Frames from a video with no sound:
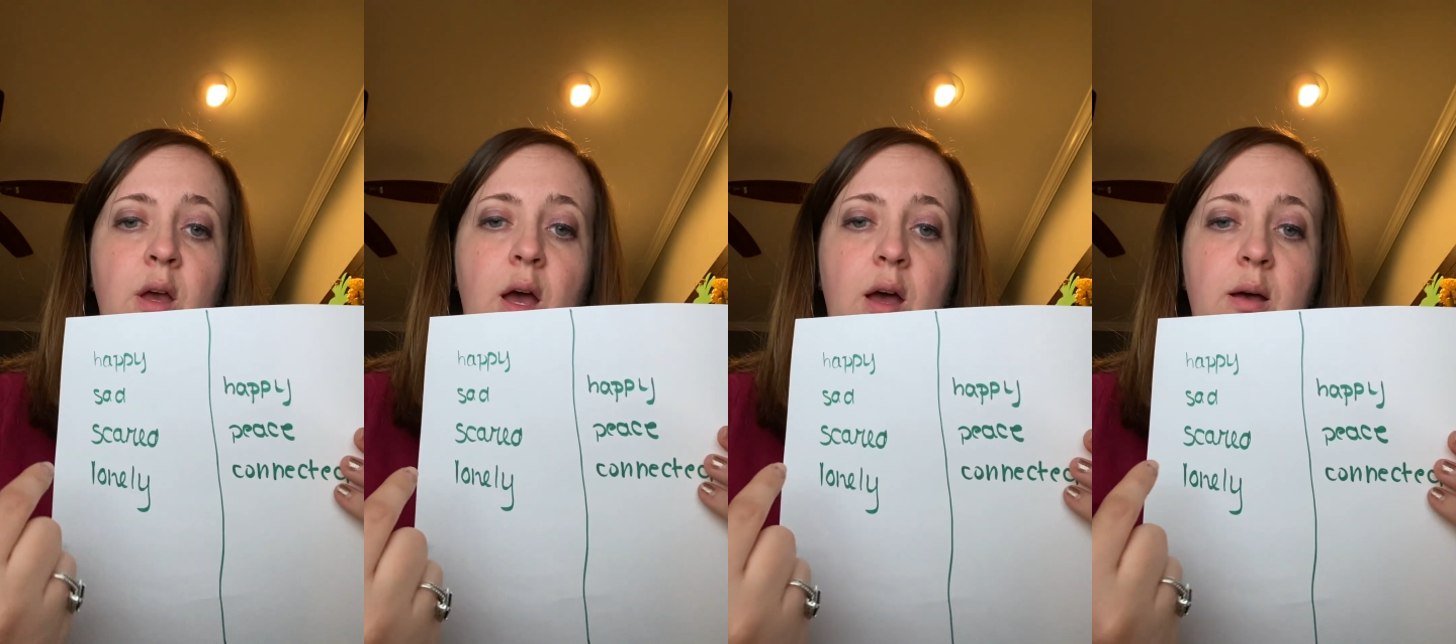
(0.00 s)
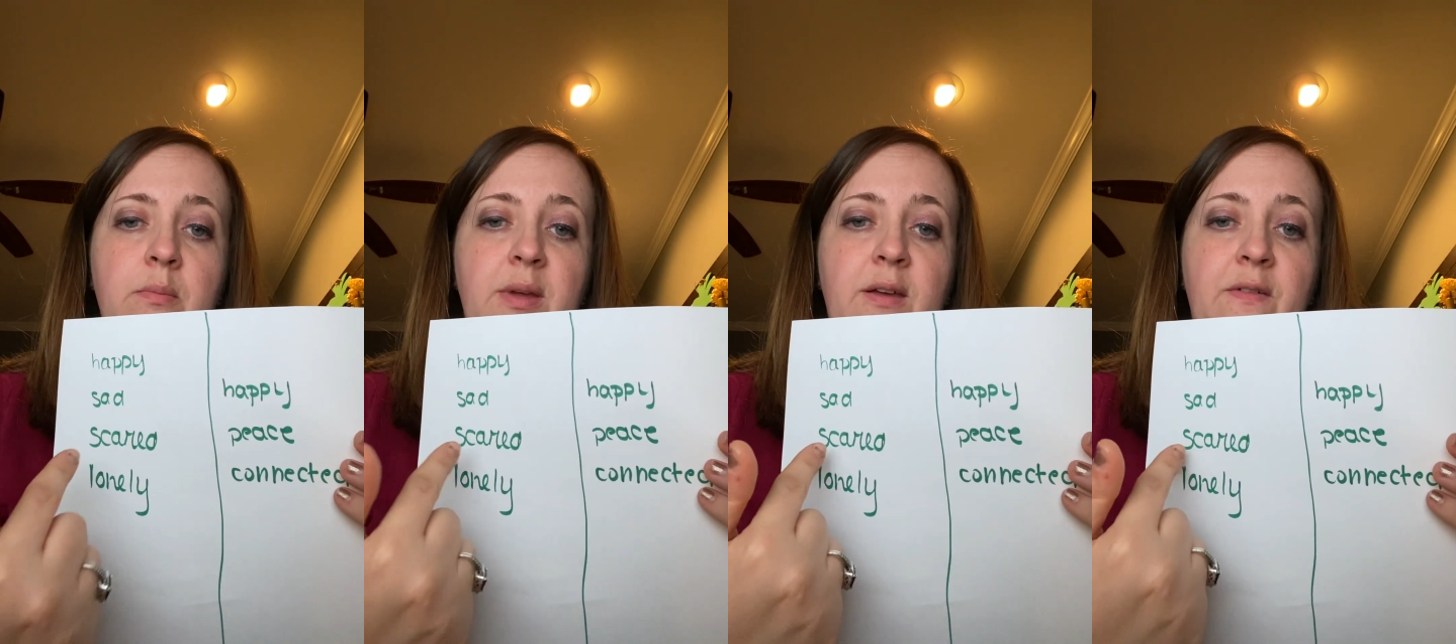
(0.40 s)

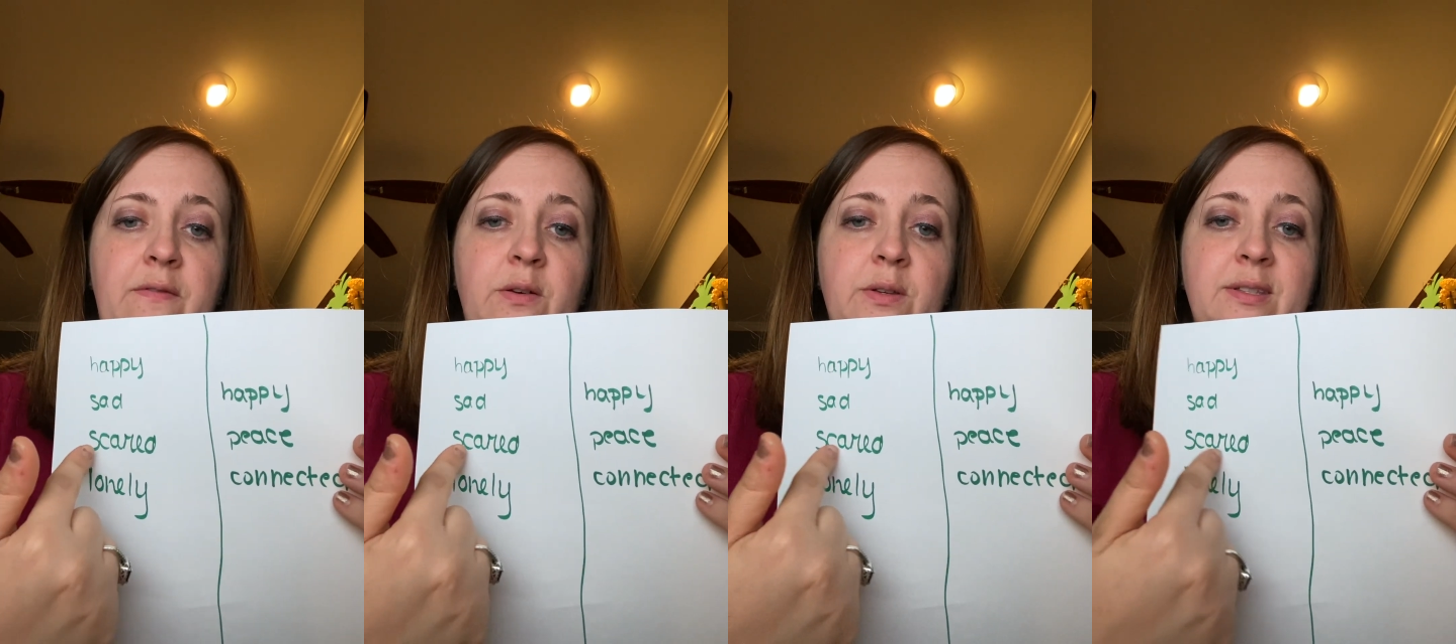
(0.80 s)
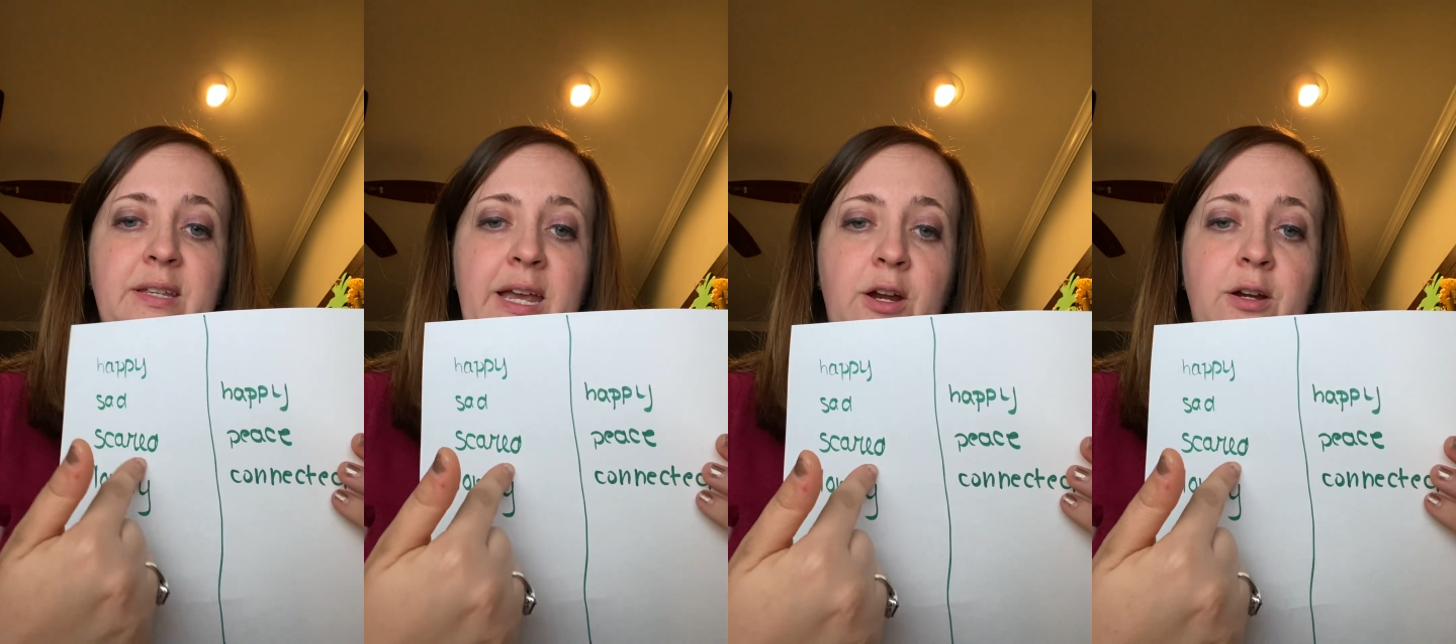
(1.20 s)
If I feel
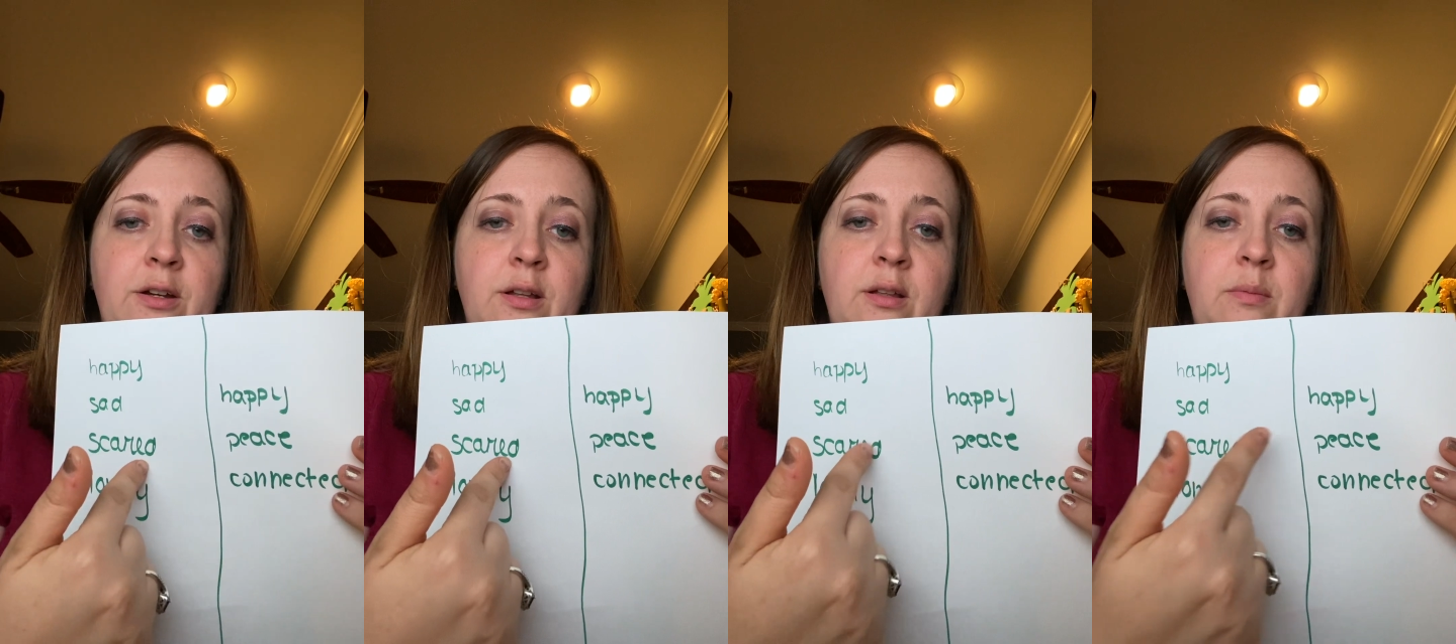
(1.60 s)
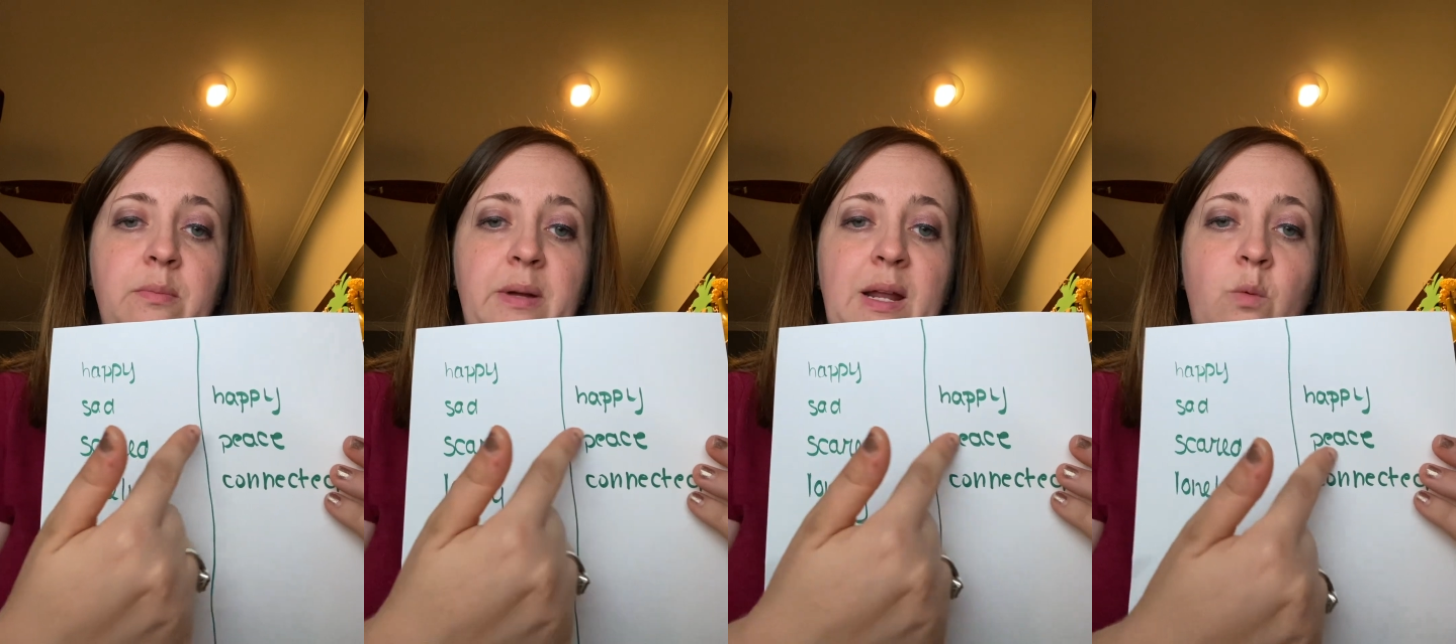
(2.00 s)
scared,
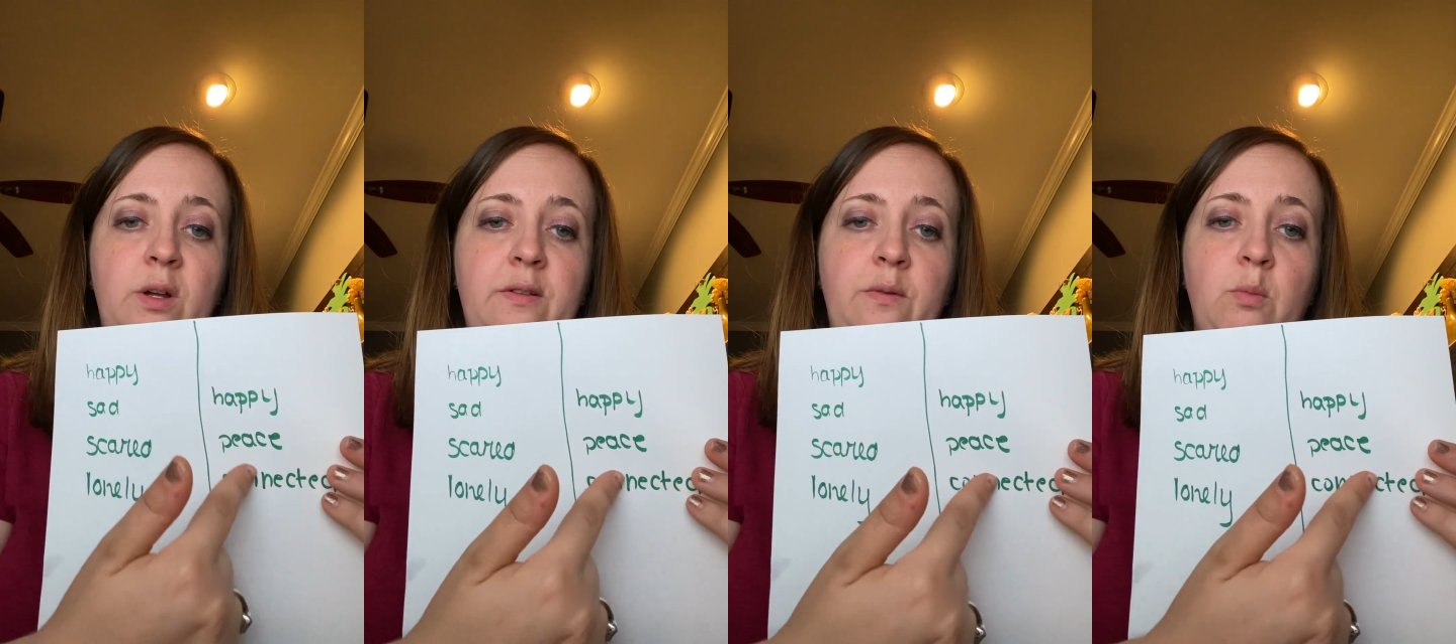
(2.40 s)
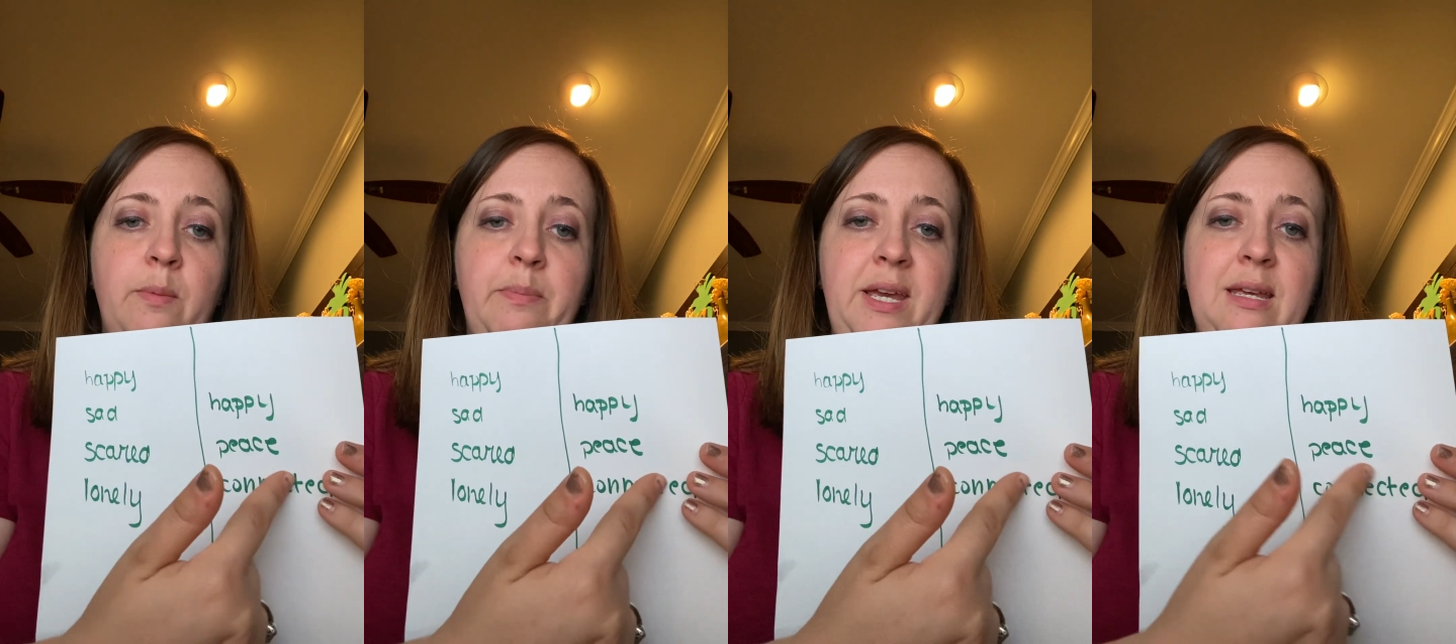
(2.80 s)
but I want to feel more
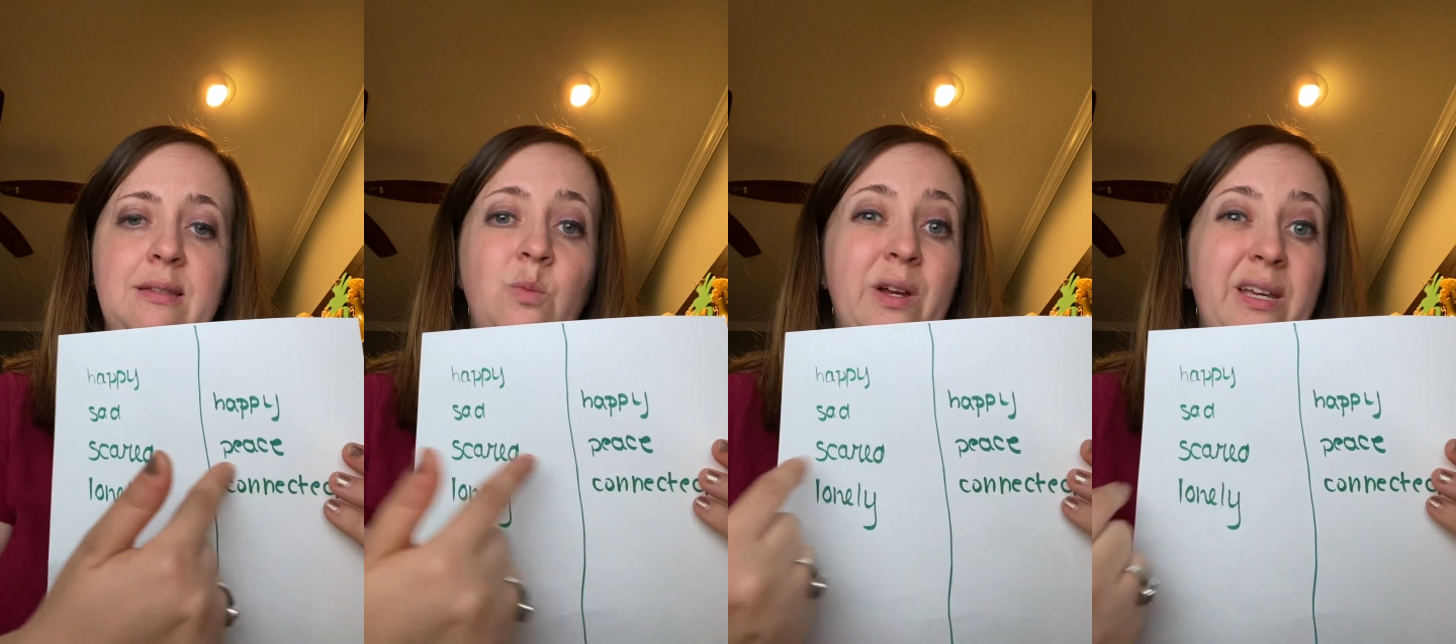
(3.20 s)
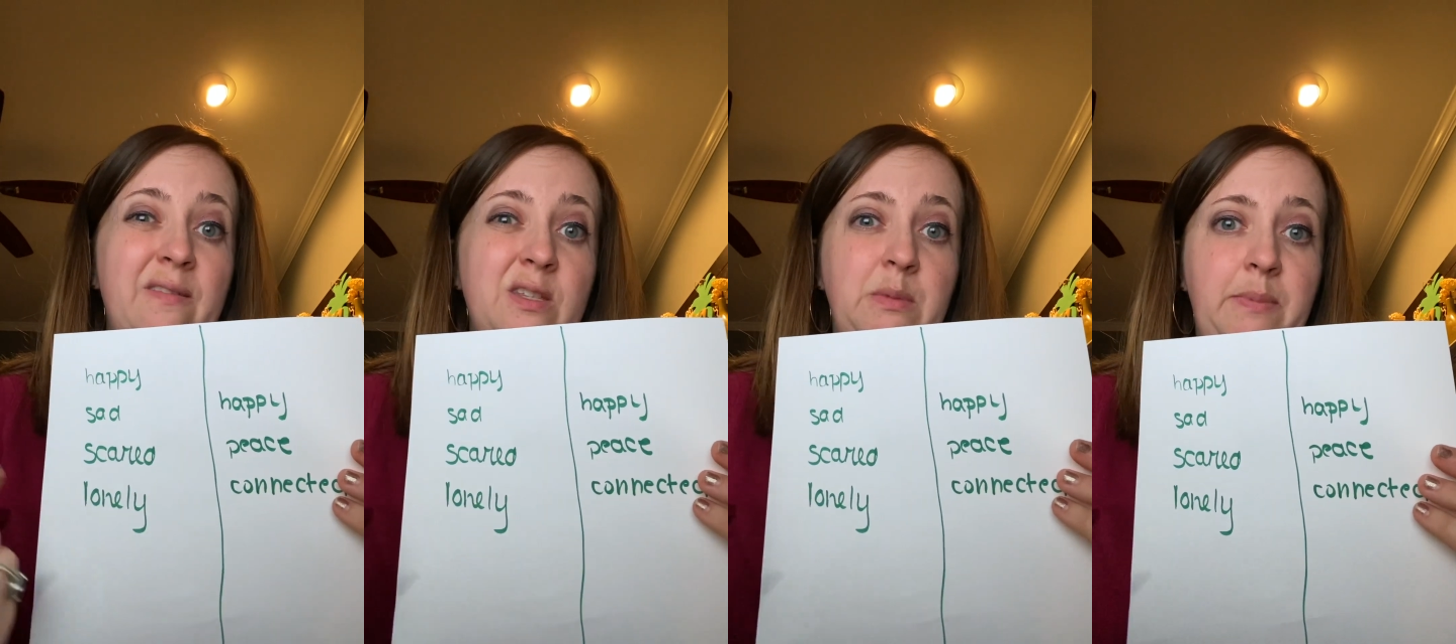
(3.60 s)
peace, what
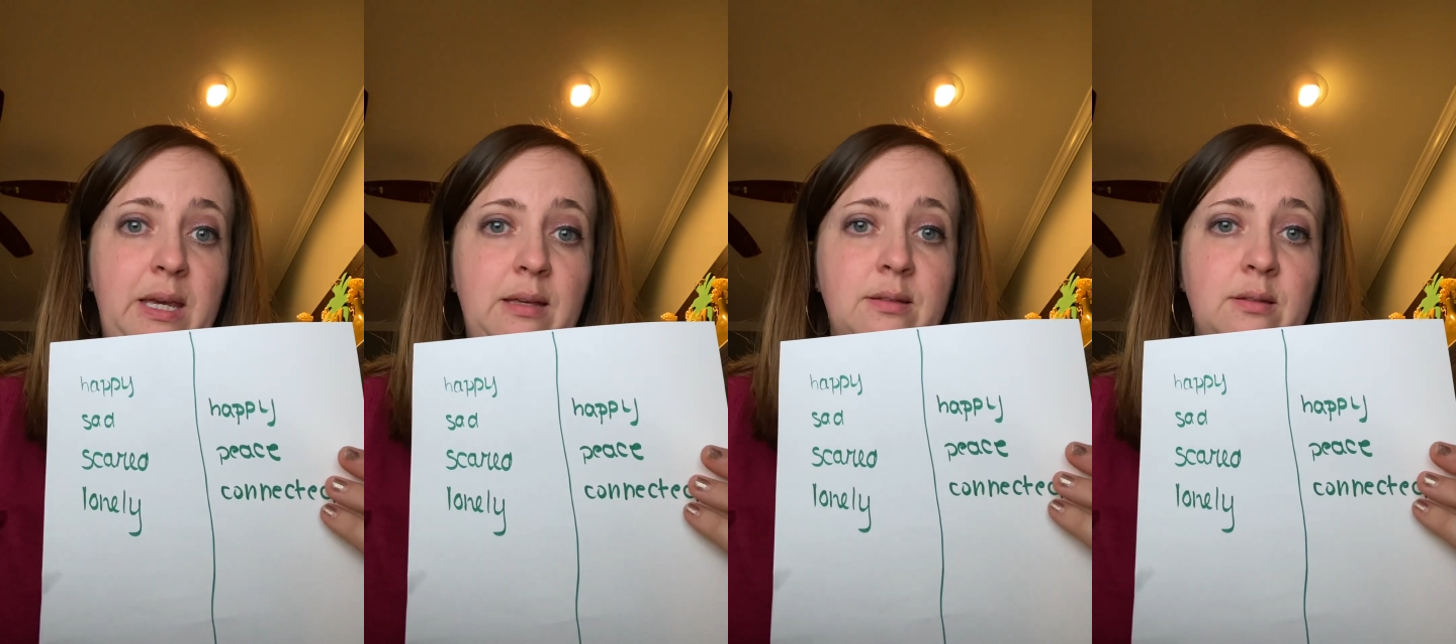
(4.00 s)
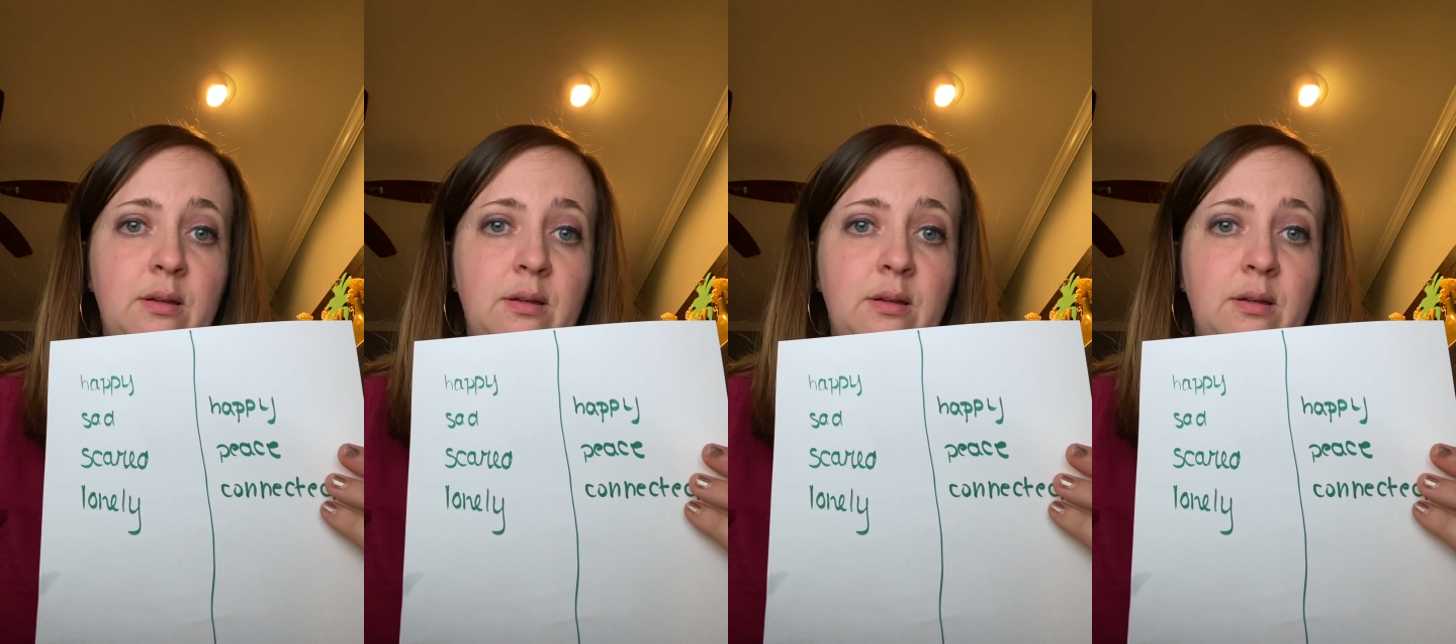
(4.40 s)
gives me peace?